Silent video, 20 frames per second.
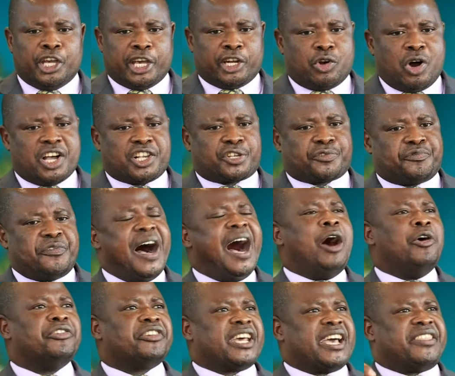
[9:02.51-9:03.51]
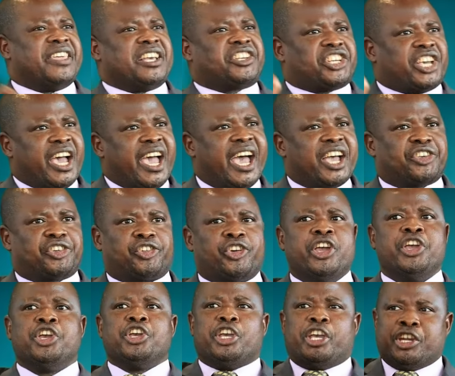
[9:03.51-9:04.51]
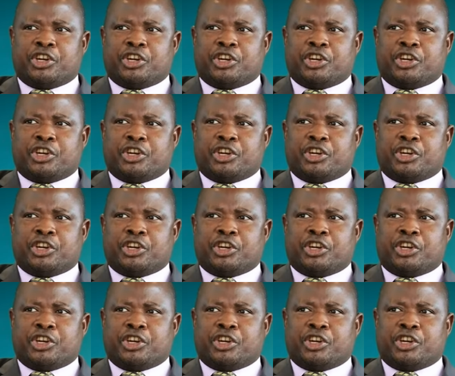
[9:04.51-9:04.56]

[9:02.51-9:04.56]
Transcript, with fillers: It was founded, the church